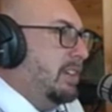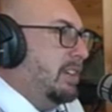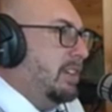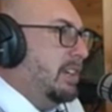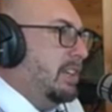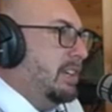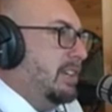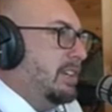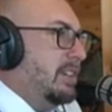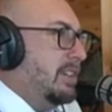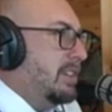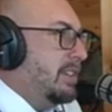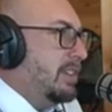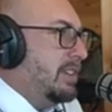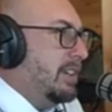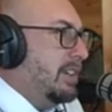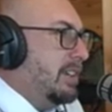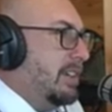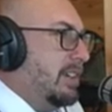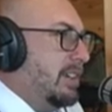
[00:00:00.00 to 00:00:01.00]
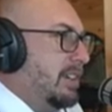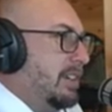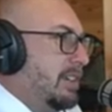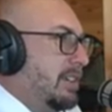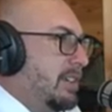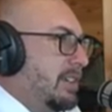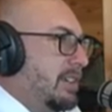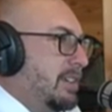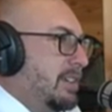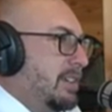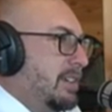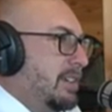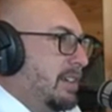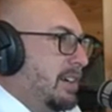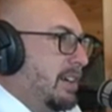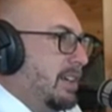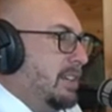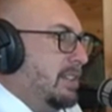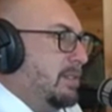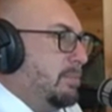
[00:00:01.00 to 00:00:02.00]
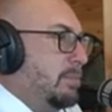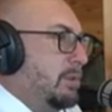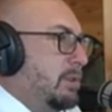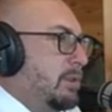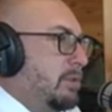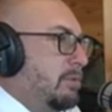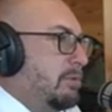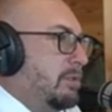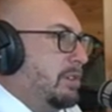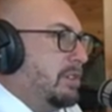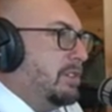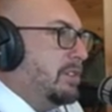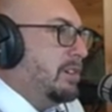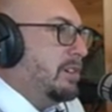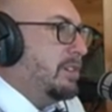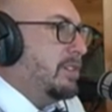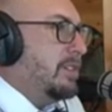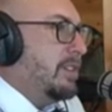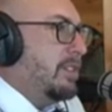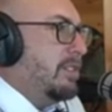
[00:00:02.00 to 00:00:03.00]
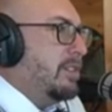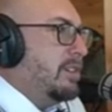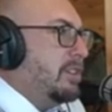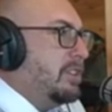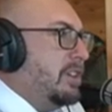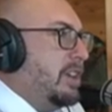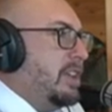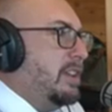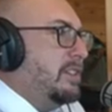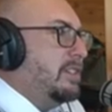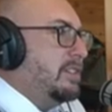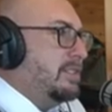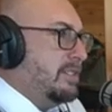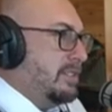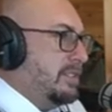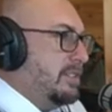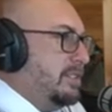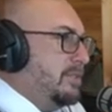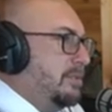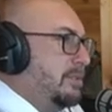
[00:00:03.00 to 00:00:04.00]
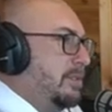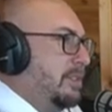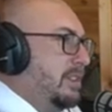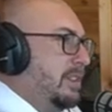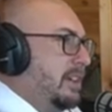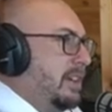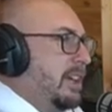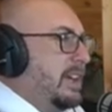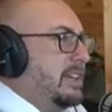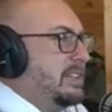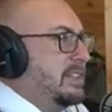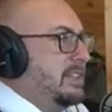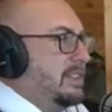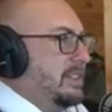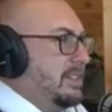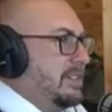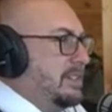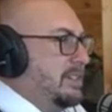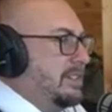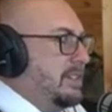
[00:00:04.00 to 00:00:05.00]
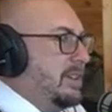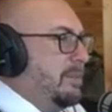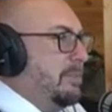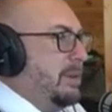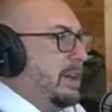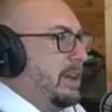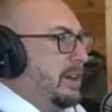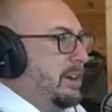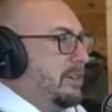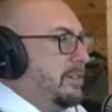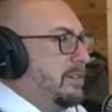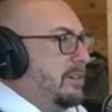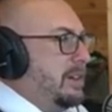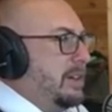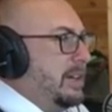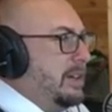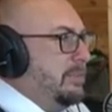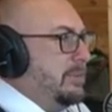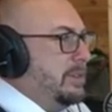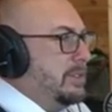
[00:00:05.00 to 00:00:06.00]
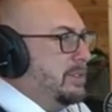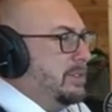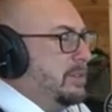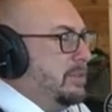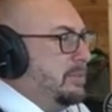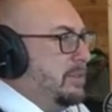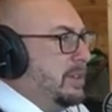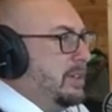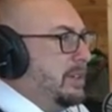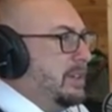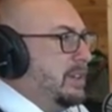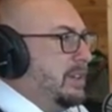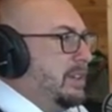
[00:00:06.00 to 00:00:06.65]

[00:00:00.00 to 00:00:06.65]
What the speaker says: you didn't just say, out of the blue, I want to start selling sheds. There's a story that got you there somehow, I'm assuming.